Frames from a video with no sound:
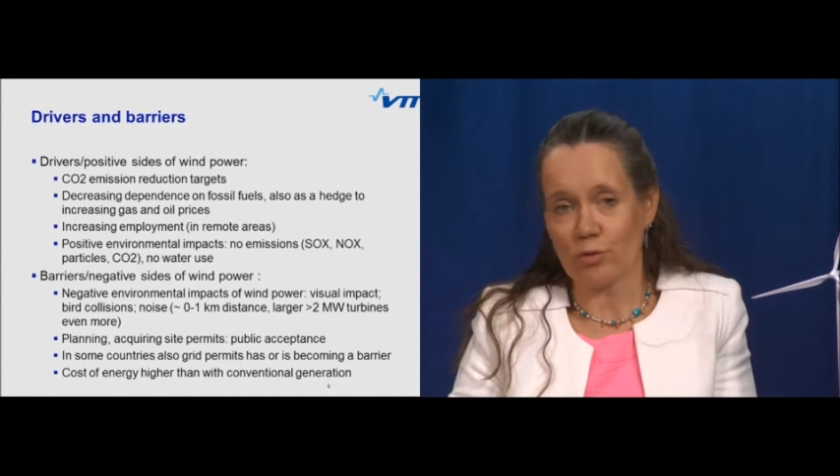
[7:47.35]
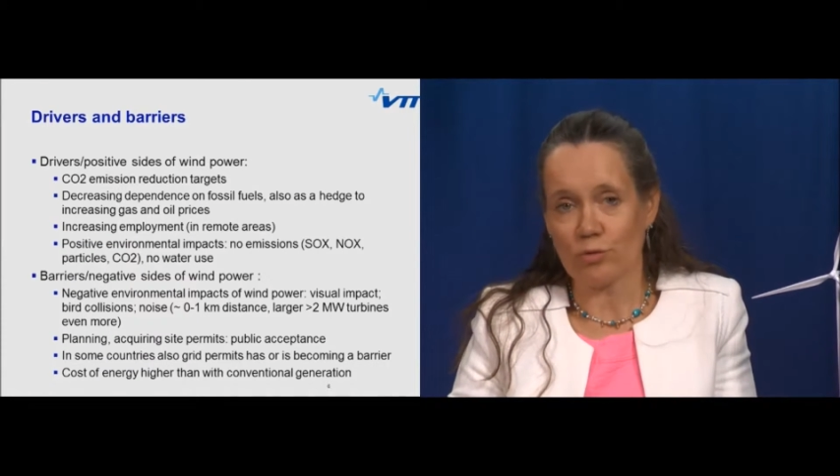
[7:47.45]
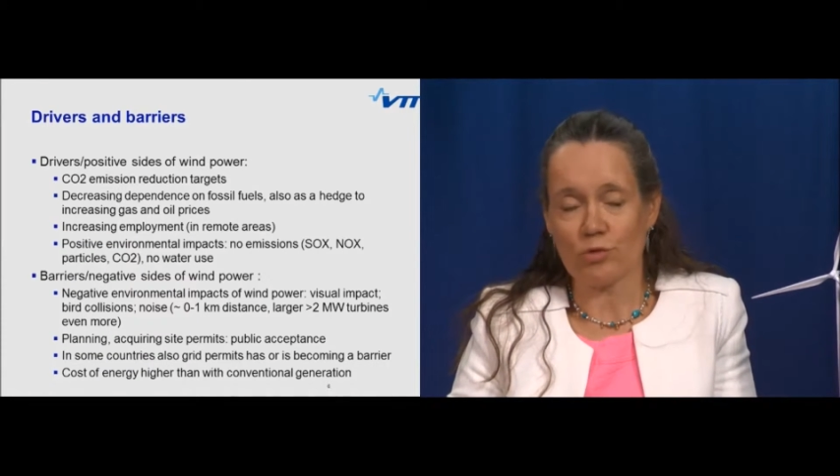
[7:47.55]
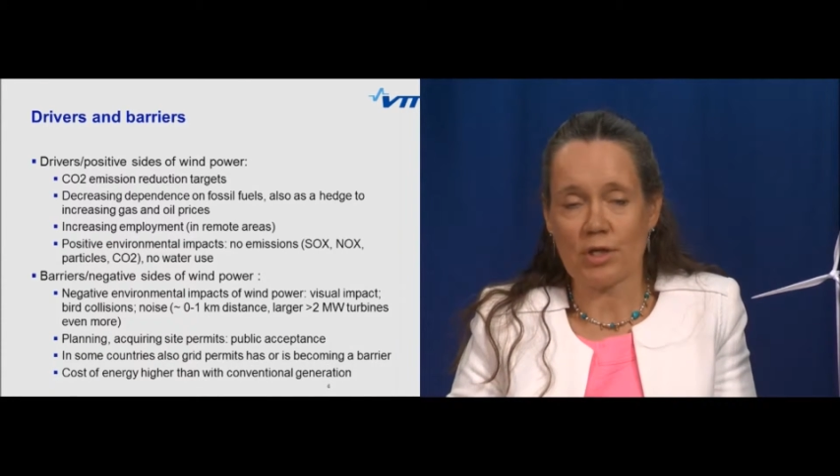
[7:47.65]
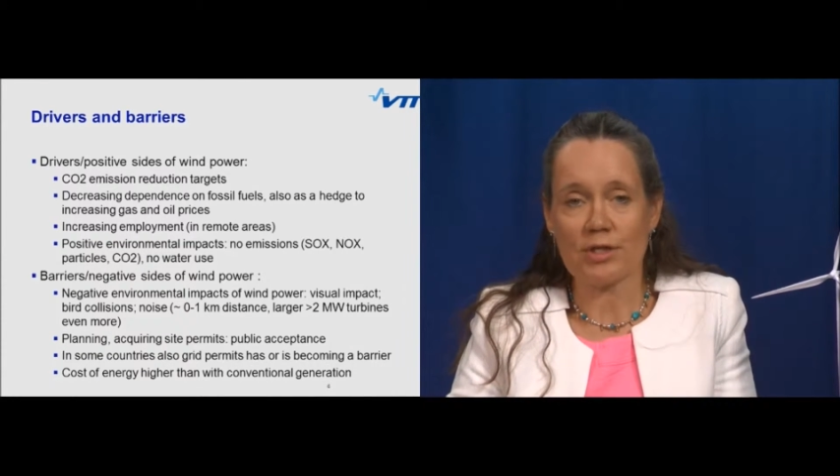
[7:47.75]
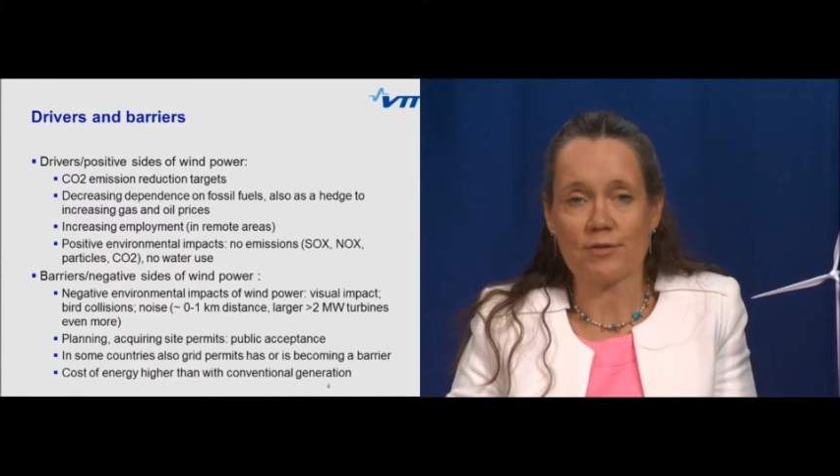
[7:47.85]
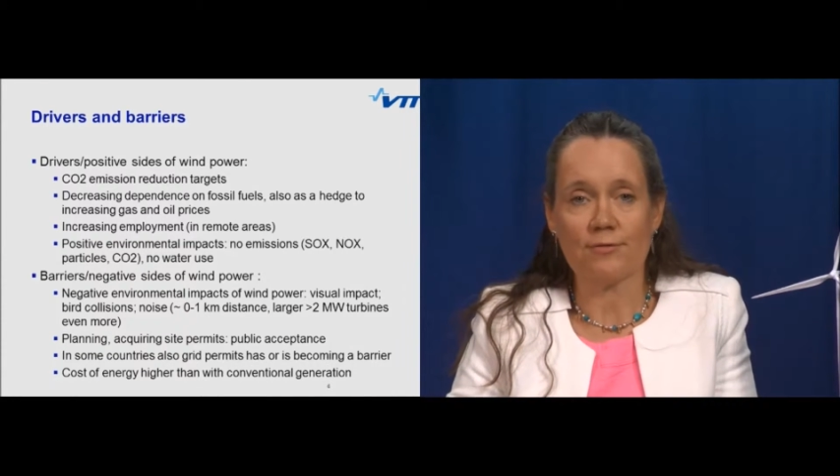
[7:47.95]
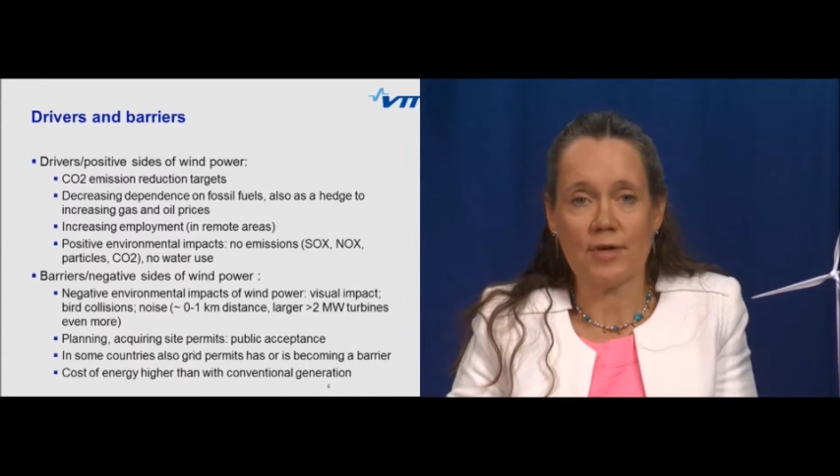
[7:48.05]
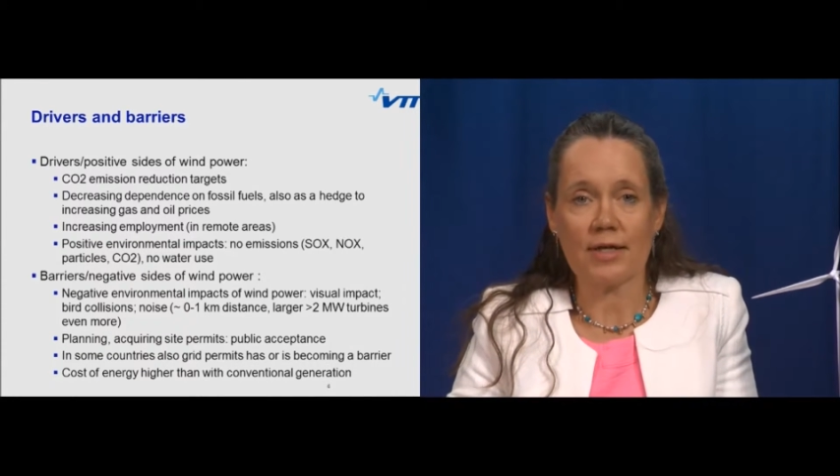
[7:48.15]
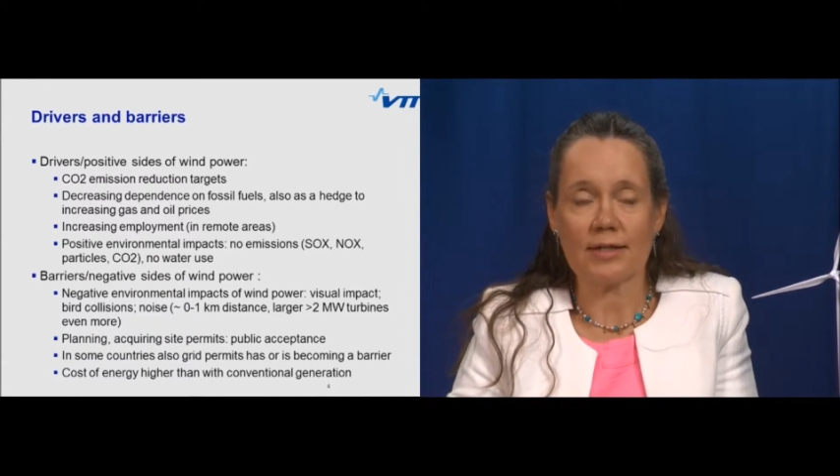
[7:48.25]
you try to
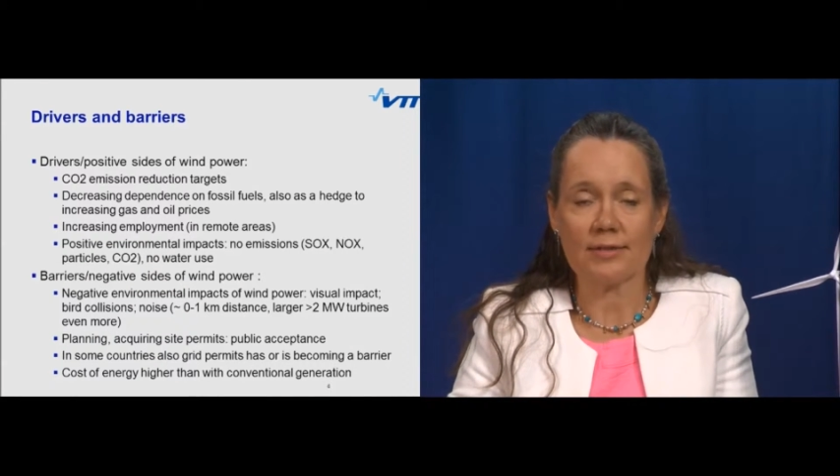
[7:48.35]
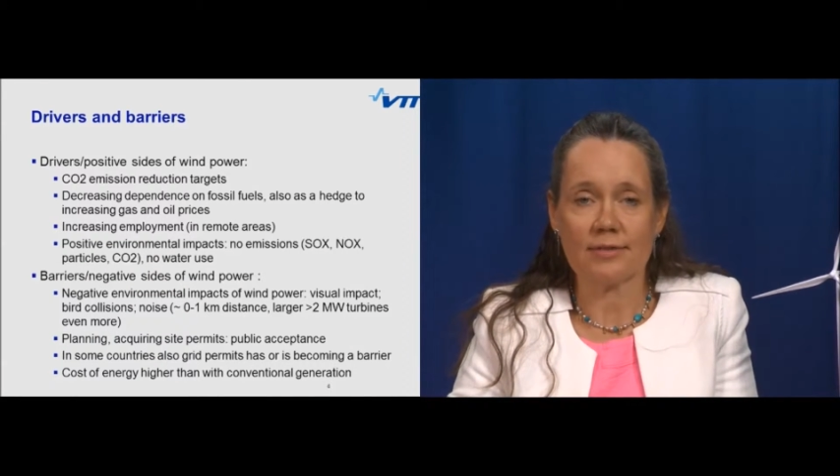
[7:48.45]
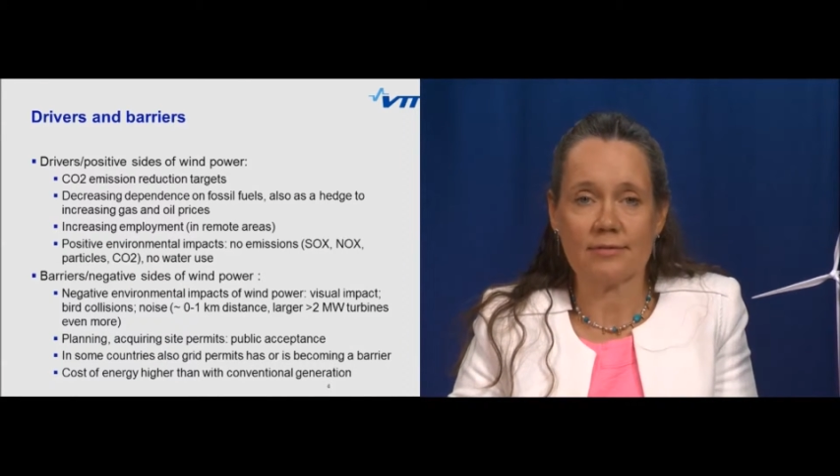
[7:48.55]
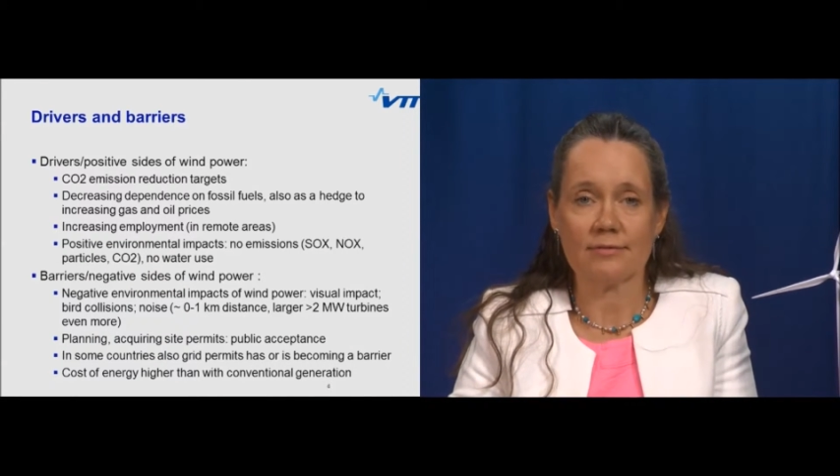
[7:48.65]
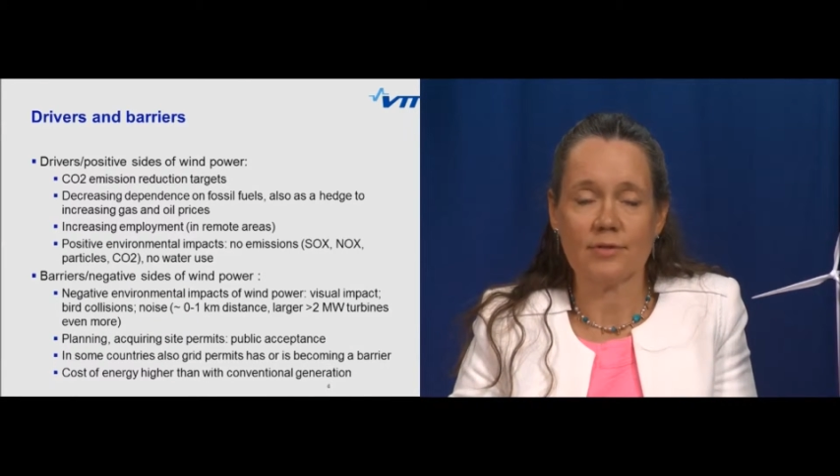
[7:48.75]
find